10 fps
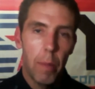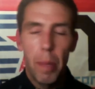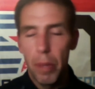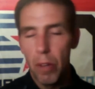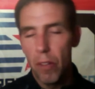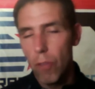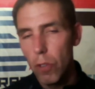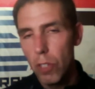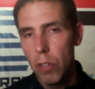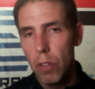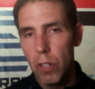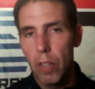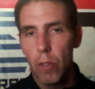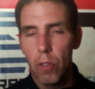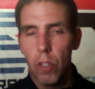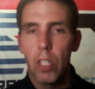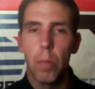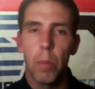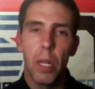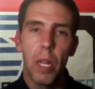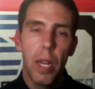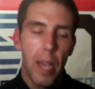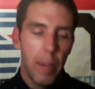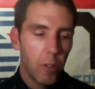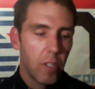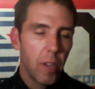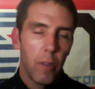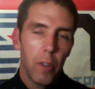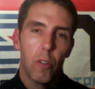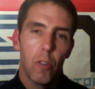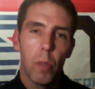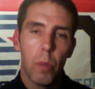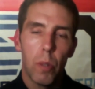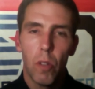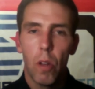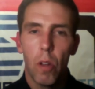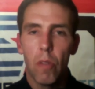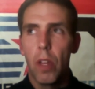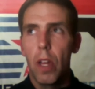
It may be your first year in endurance nation, but after several years you really want to solve